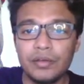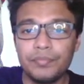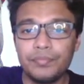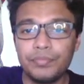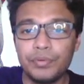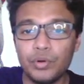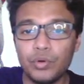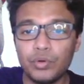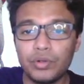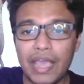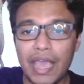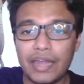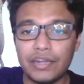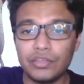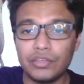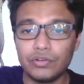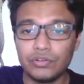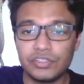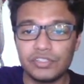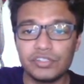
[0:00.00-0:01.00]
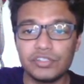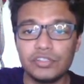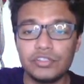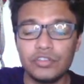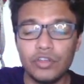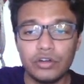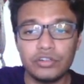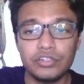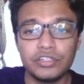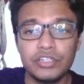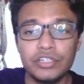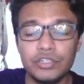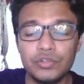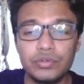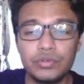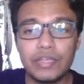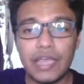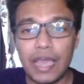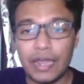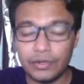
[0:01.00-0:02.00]
prokaryotes, not
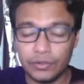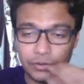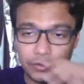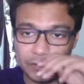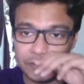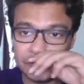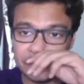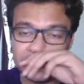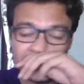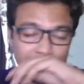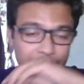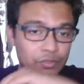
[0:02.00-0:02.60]
eukaryotes.